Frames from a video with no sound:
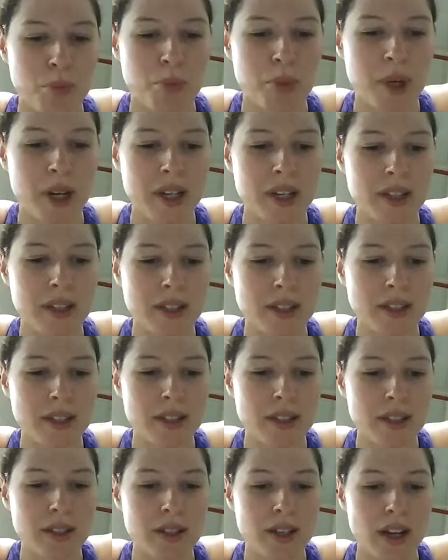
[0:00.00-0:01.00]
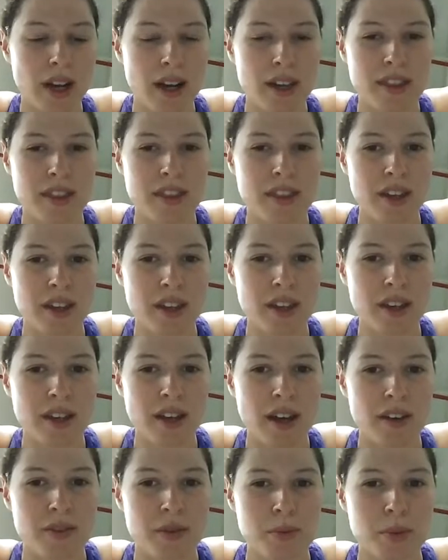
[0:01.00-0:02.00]
but I think
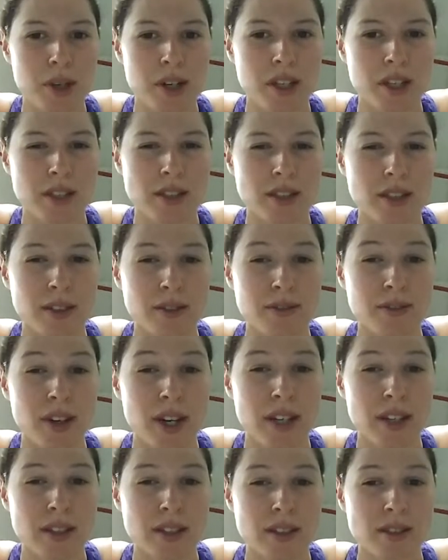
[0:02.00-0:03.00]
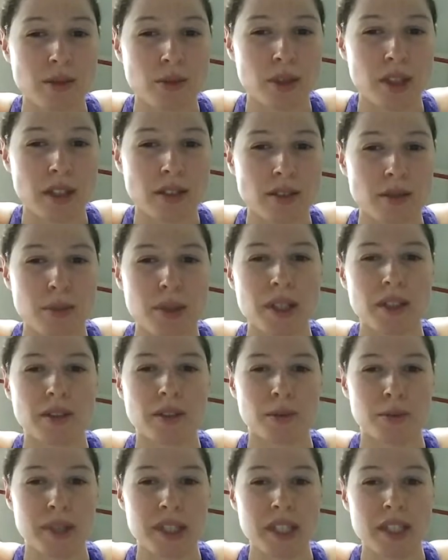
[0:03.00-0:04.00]
everybody is going to find this week to be a
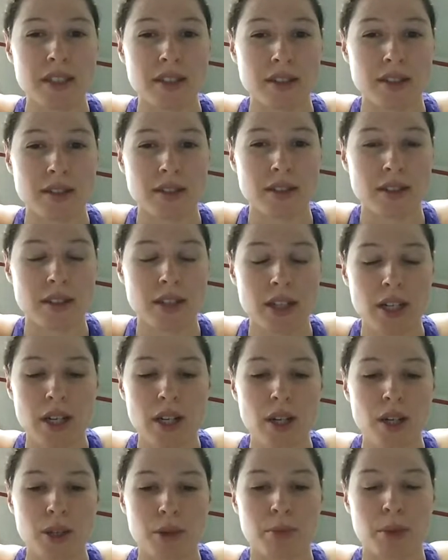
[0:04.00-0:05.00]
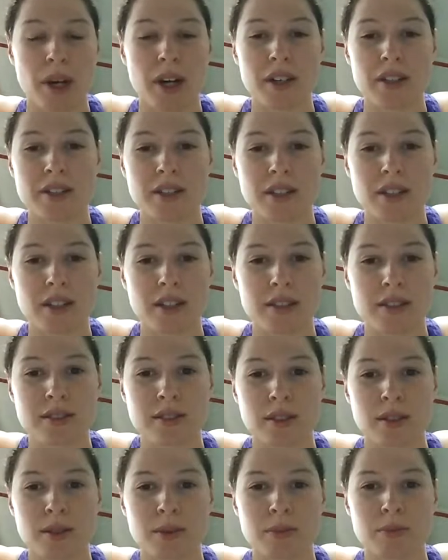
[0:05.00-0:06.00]
little bit easier. Your body's
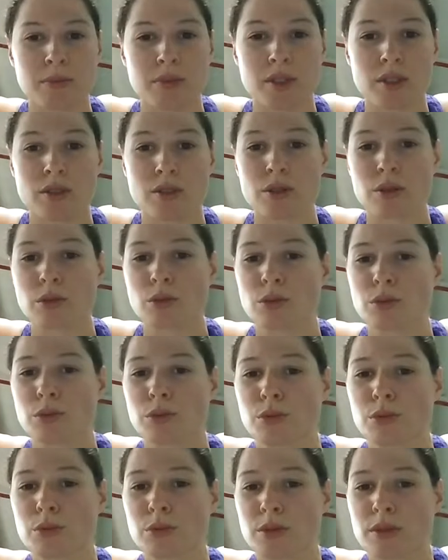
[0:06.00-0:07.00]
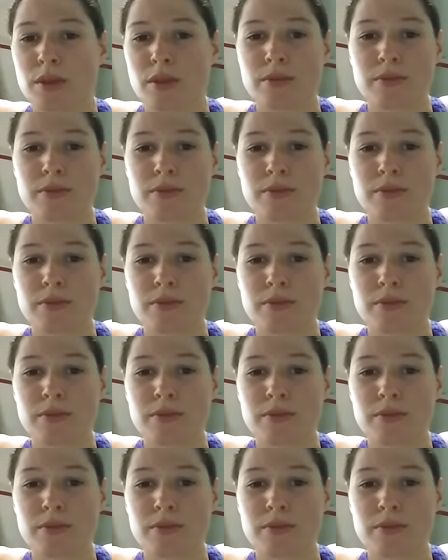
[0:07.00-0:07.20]
accustomed to